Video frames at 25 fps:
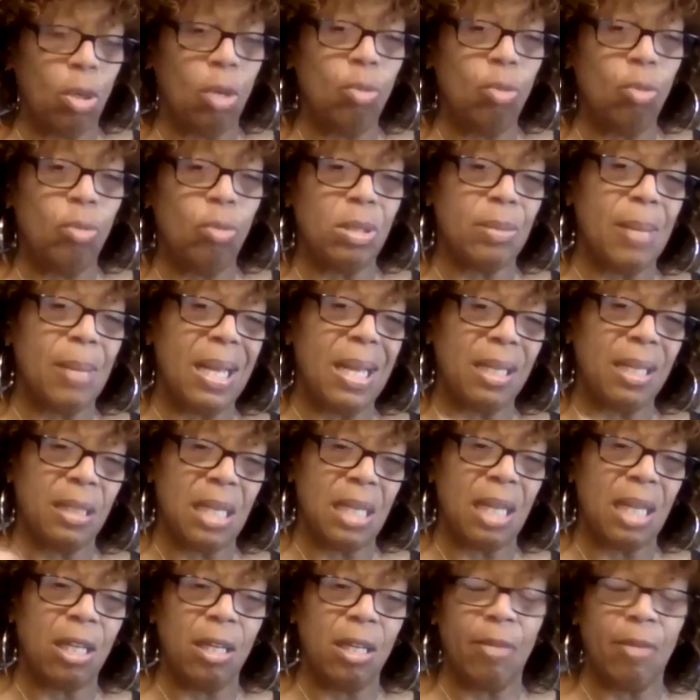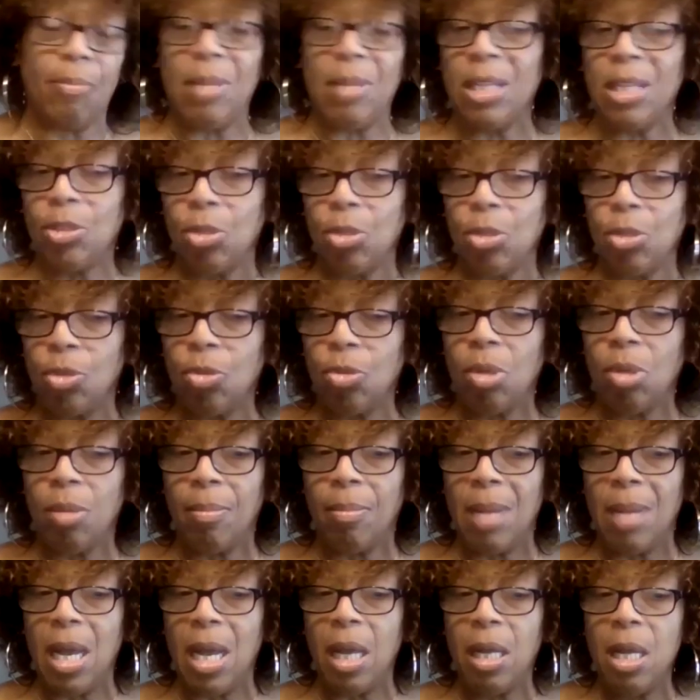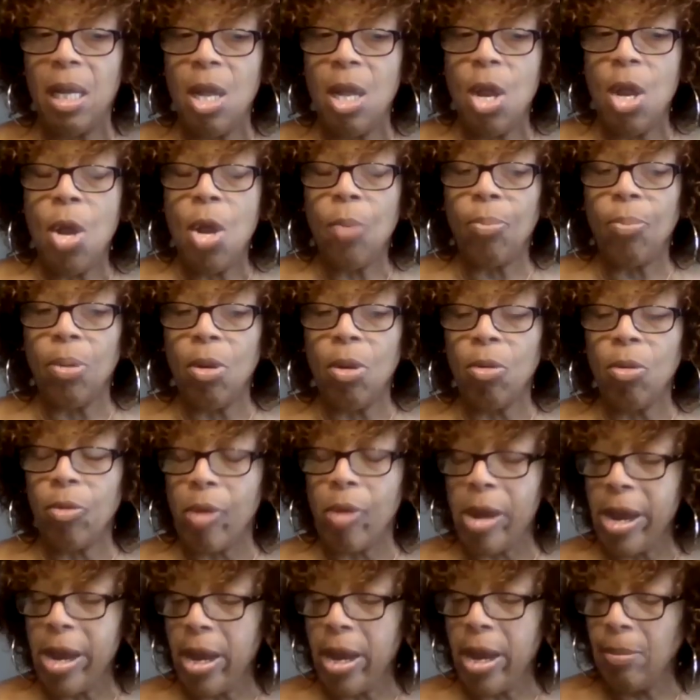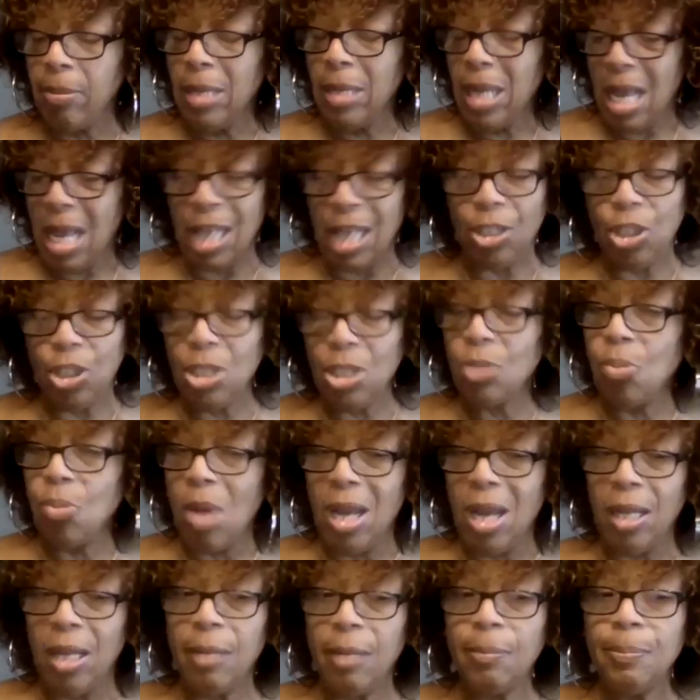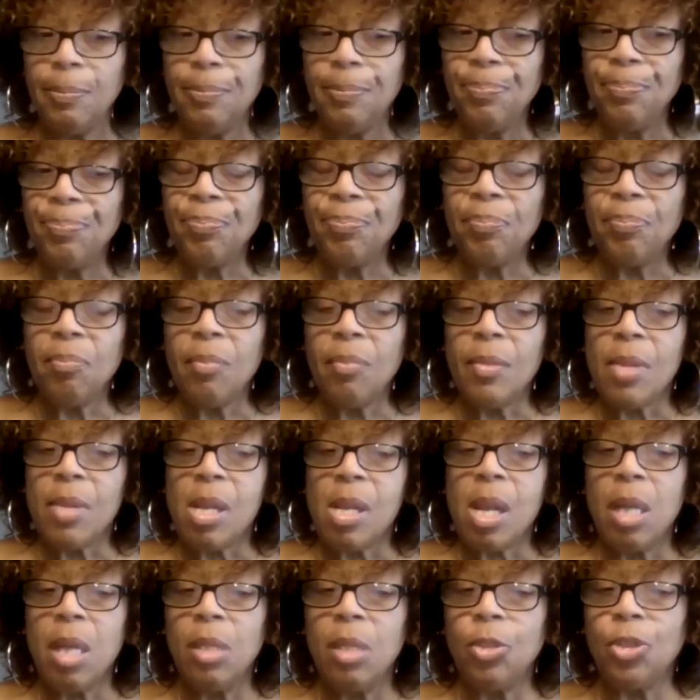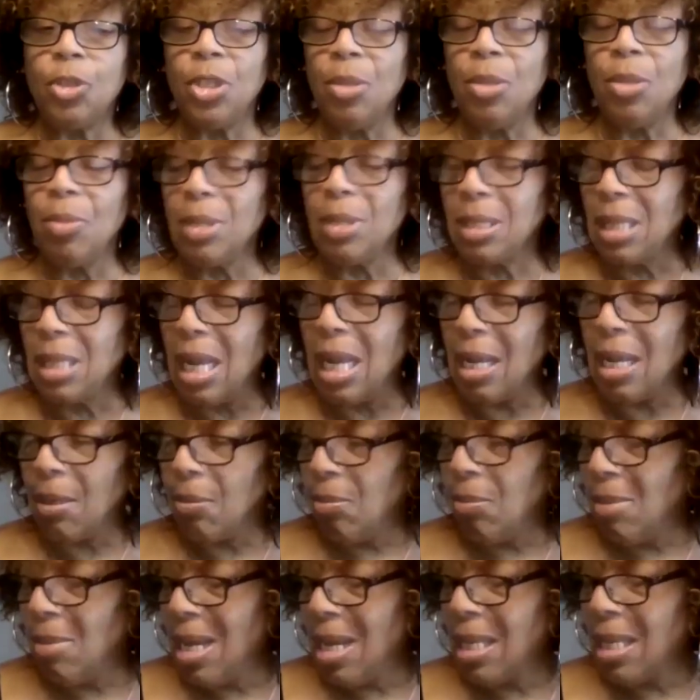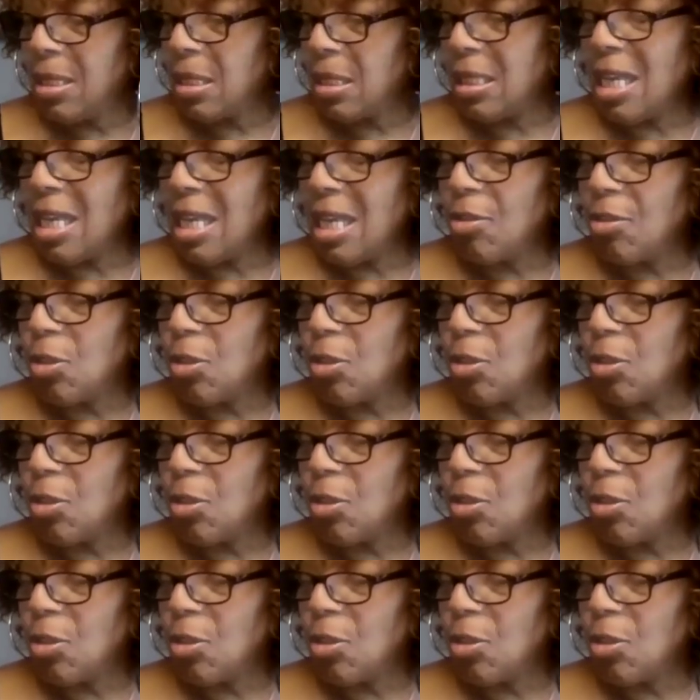who was my executive mentor during my program, and she's white, she was like my safe